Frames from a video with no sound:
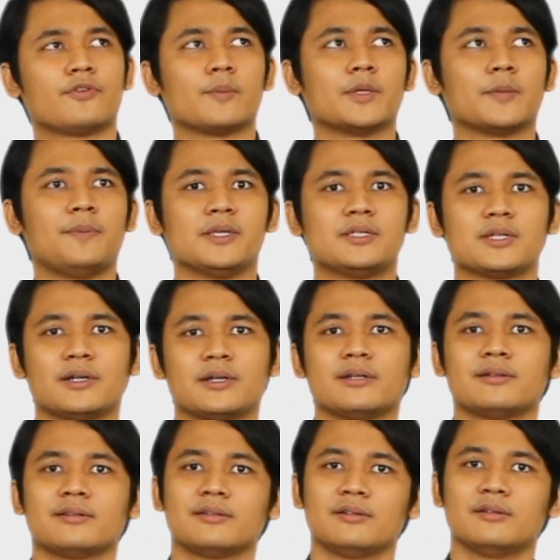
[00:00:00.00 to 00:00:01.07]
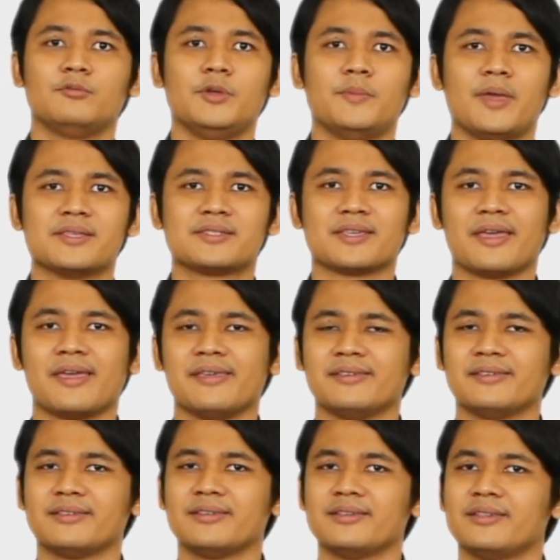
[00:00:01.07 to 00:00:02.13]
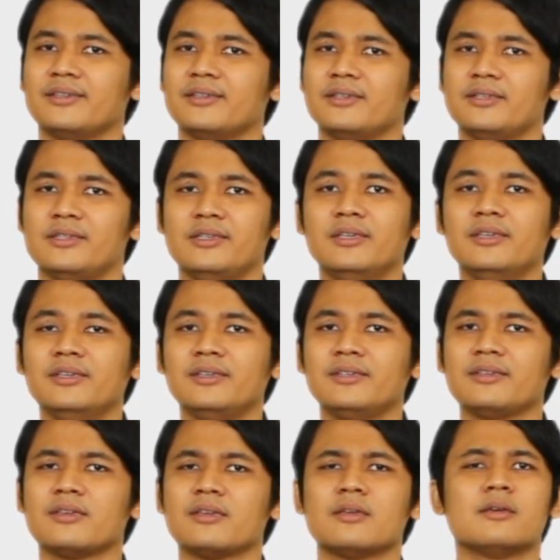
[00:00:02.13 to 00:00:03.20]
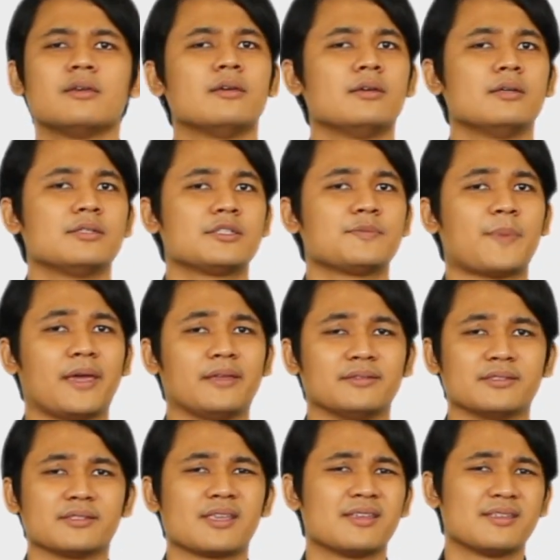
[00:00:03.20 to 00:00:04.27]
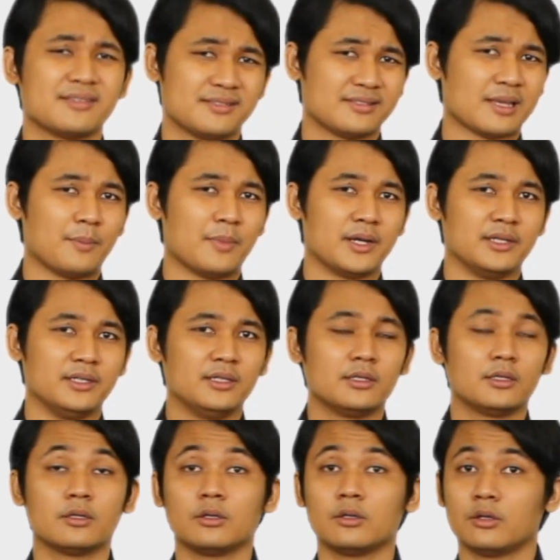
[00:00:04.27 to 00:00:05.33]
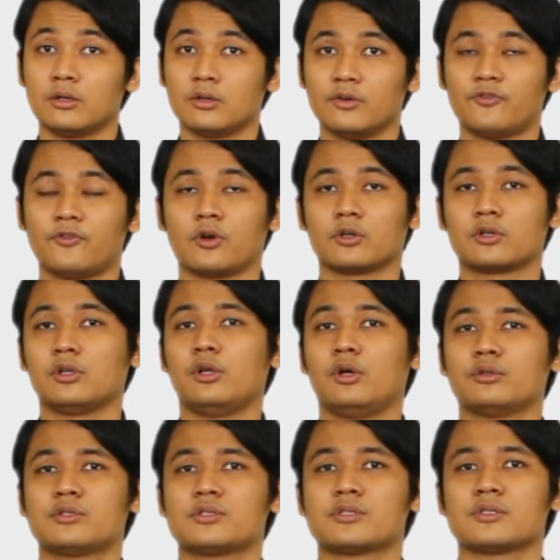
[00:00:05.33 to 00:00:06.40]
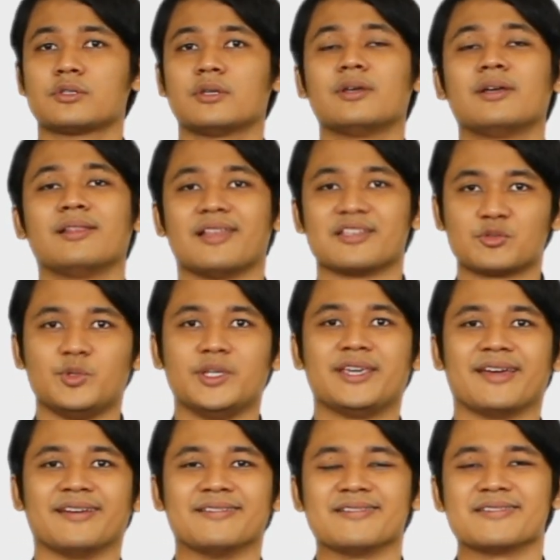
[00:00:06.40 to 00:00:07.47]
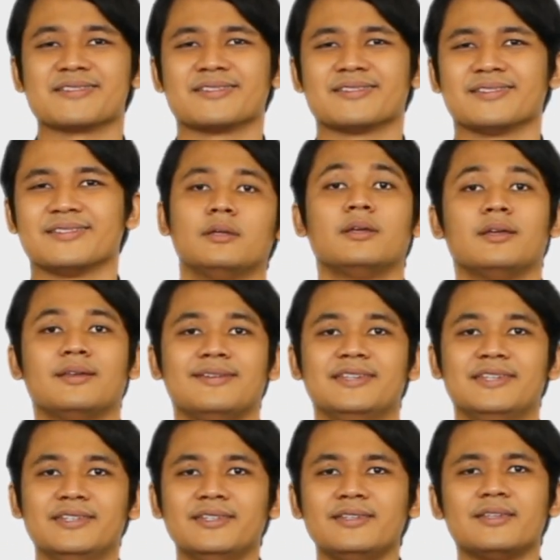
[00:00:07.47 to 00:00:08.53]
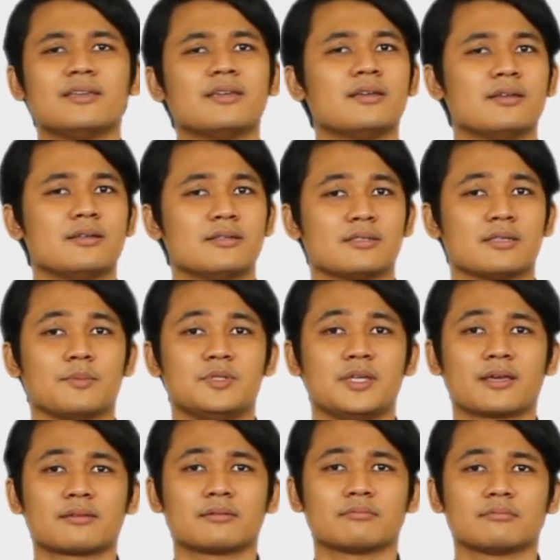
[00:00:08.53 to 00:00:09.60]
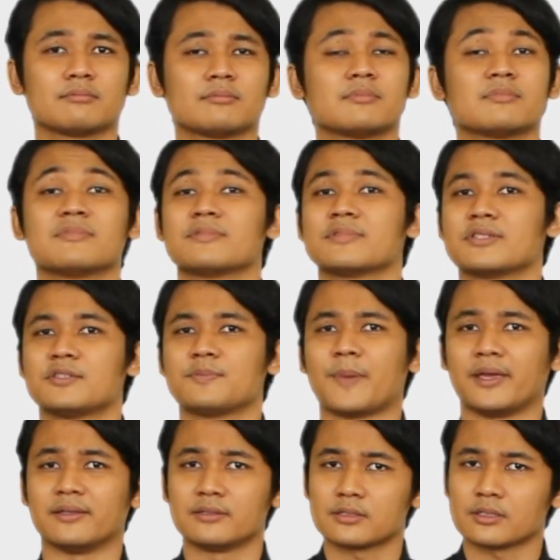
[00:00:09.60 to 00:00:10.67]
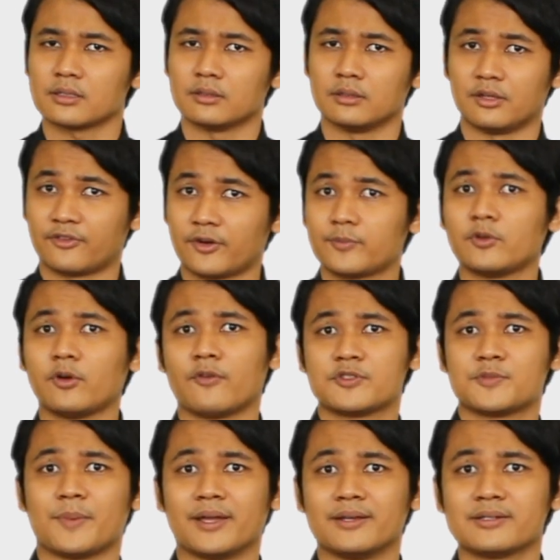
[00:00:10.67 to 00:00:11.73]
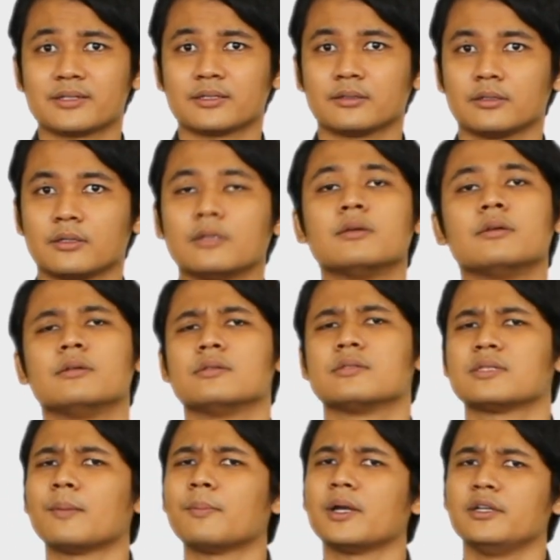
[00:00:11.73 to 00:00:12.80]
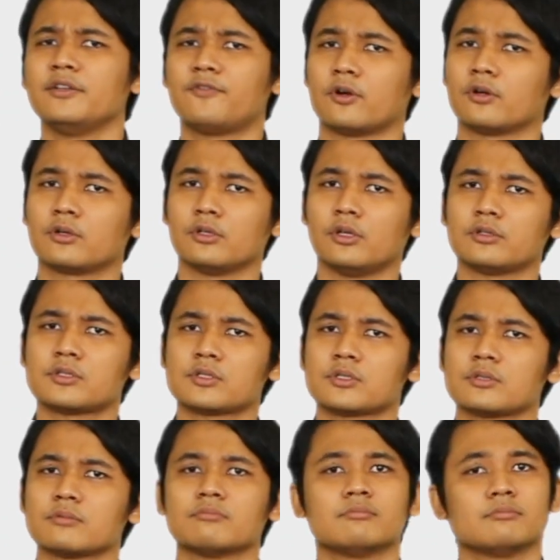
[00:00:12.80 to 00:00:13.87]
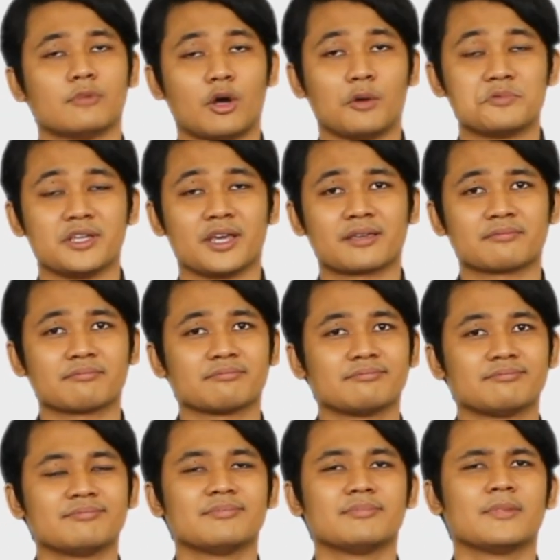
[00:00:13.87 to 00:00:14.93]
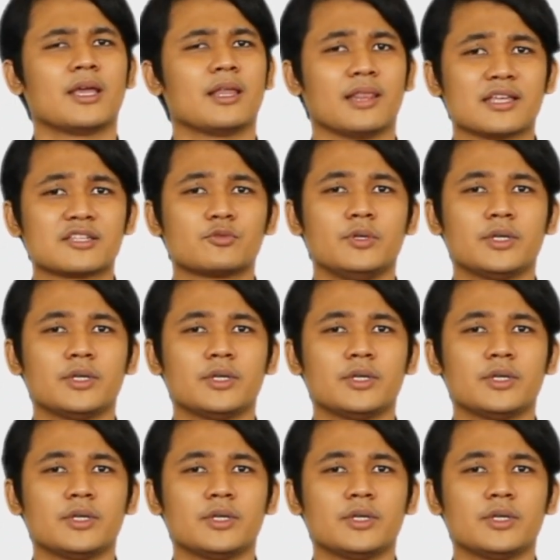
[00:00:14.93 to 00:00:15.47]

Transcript: from the picture, we may say, he spent some money for clothes last weekend. He, subject, spent, the verb 2 of spent, some money for clothes, object, last